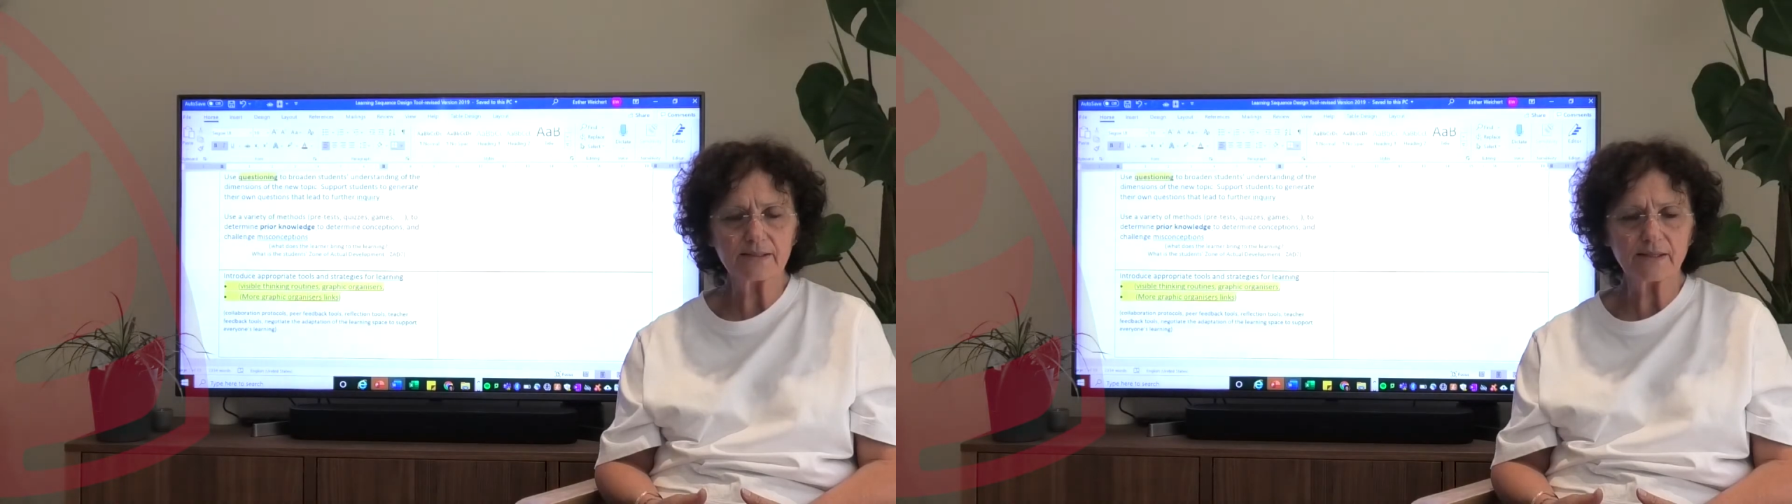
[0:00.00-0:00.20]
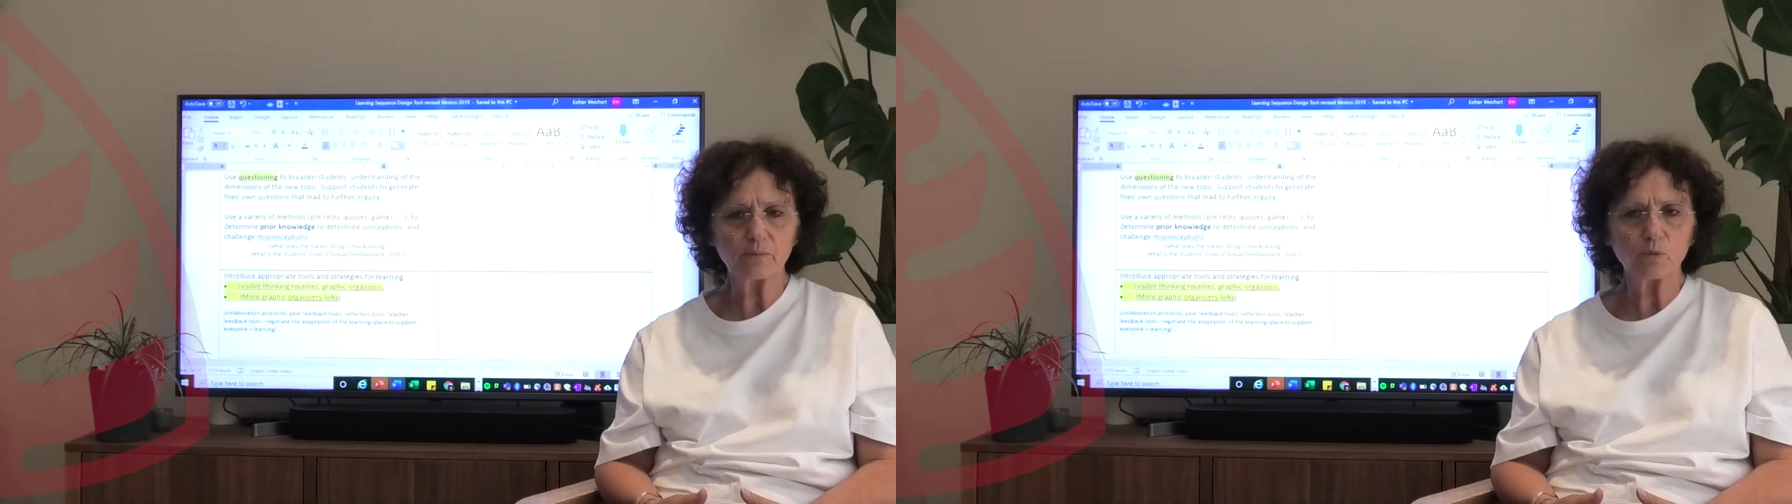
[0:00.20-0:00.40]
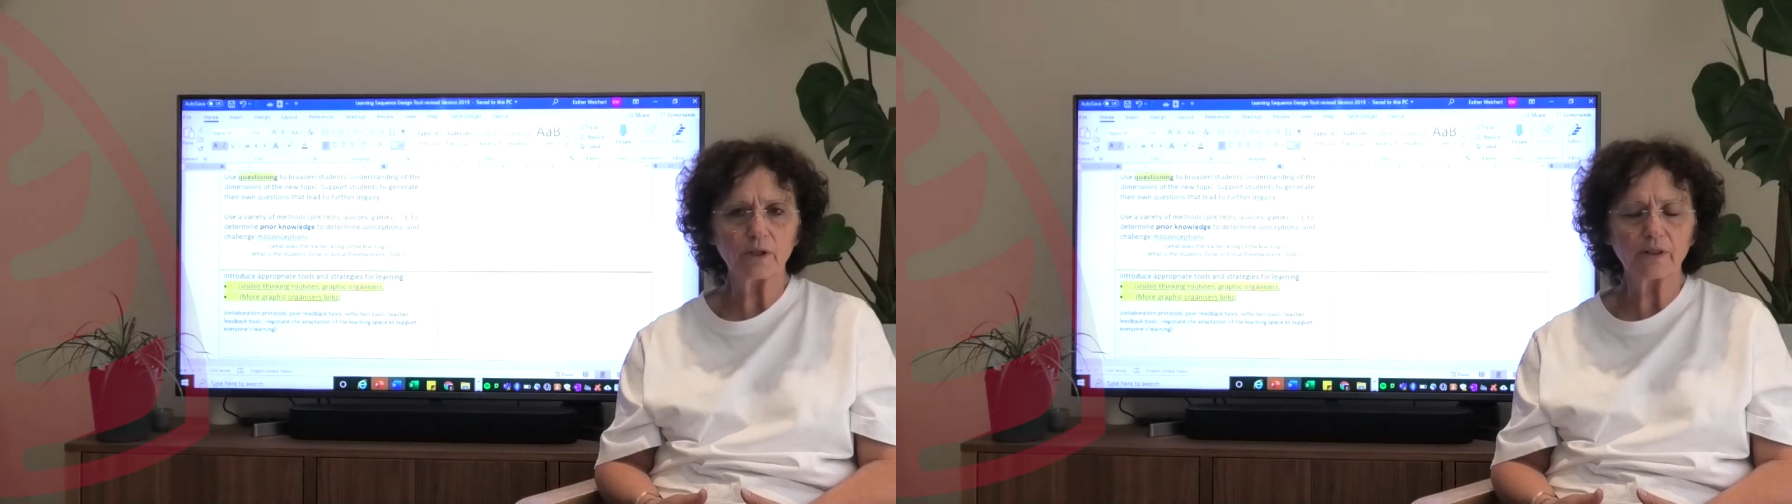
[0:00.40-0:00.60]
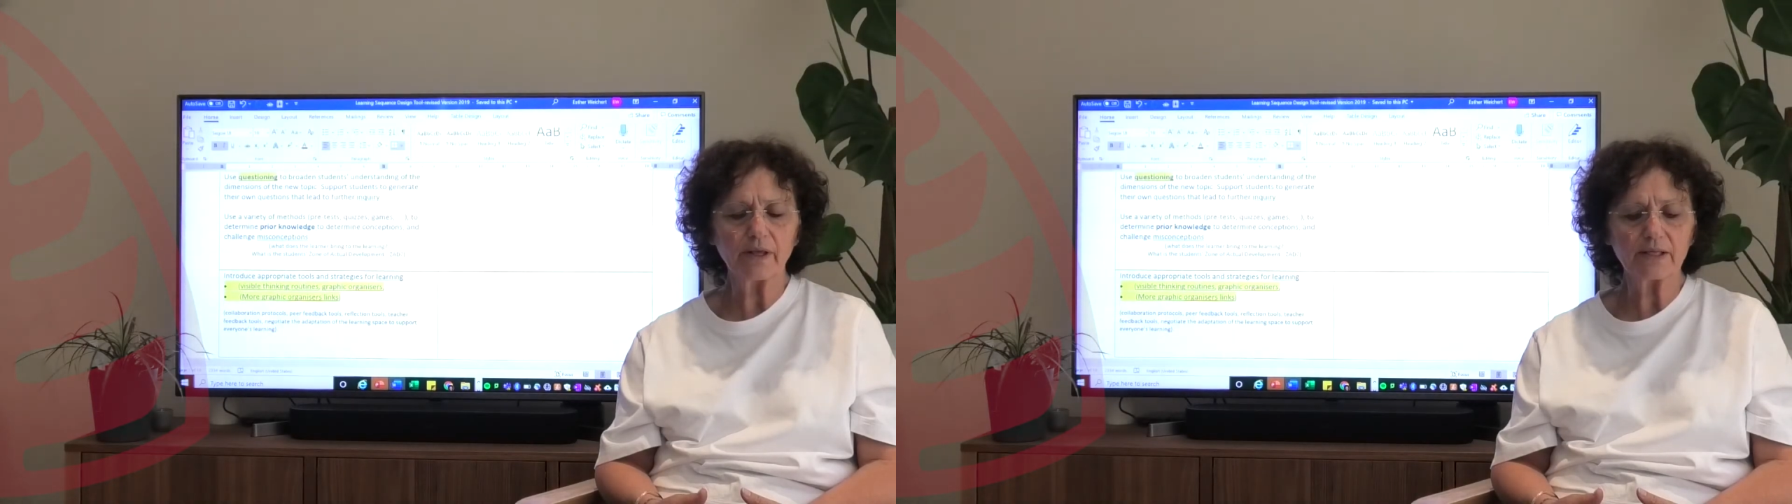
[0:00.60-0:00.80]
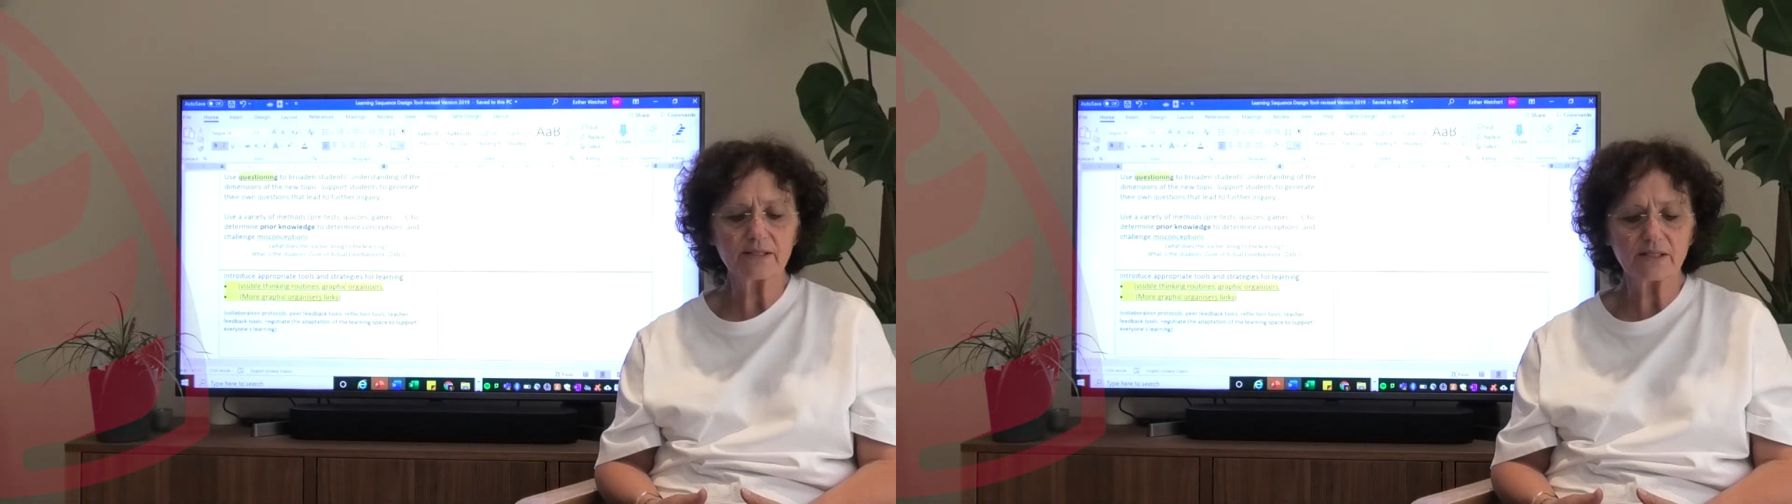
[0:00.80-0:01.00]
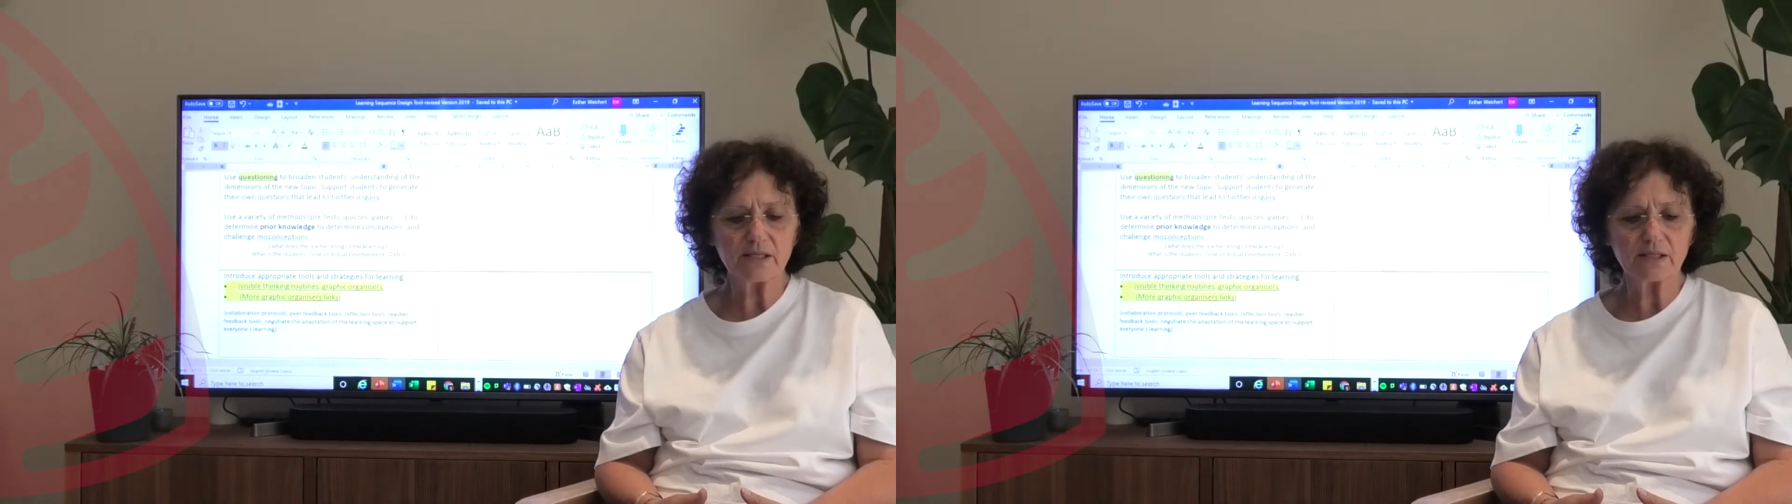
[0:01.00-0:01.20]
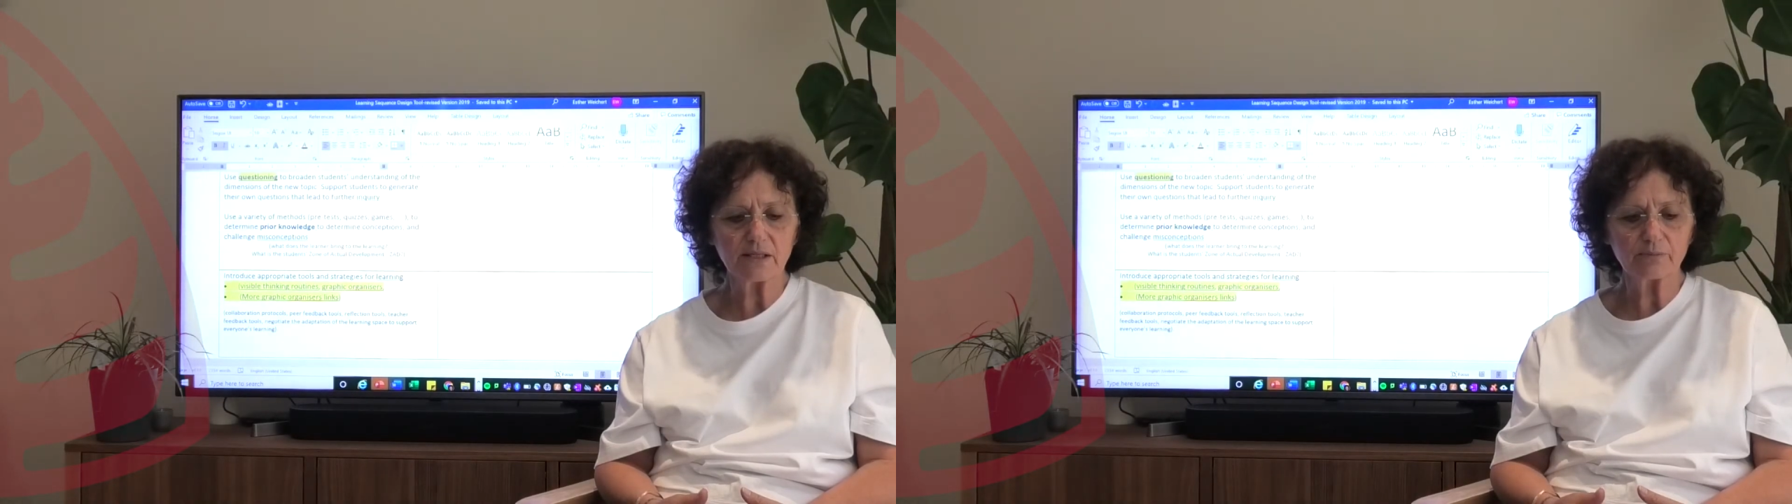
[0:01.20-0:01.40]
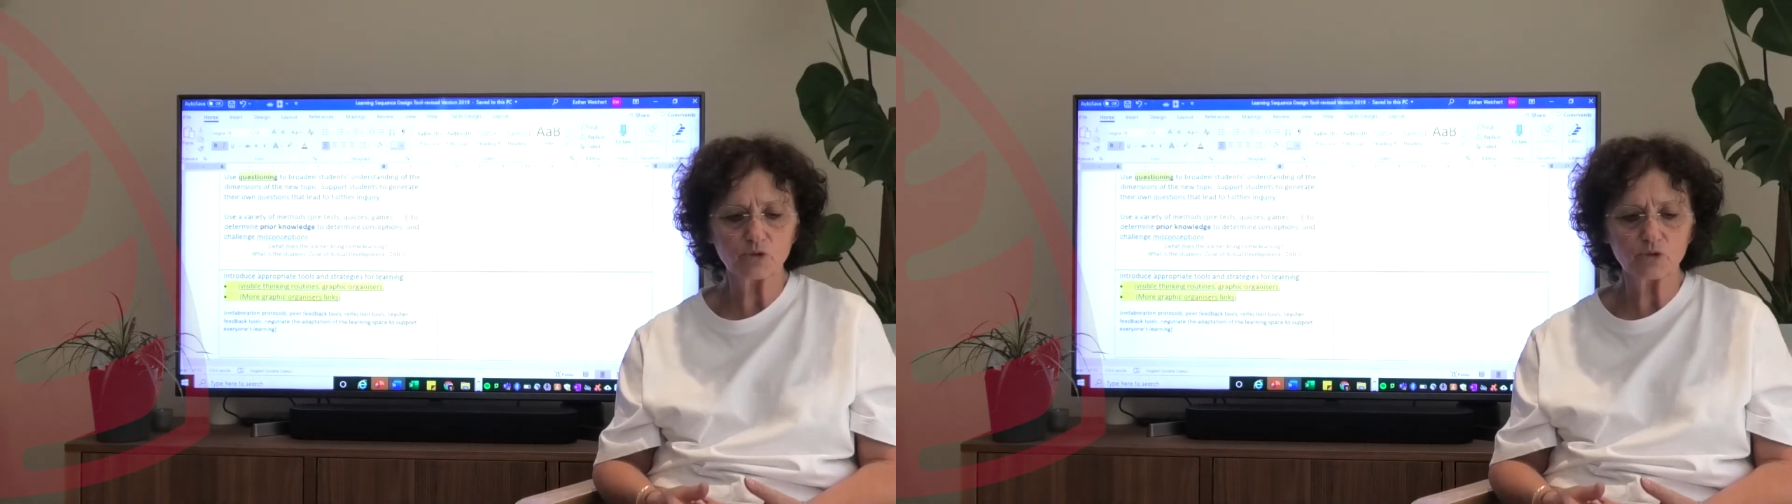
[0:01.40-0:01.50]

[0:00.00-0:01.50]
them when they see them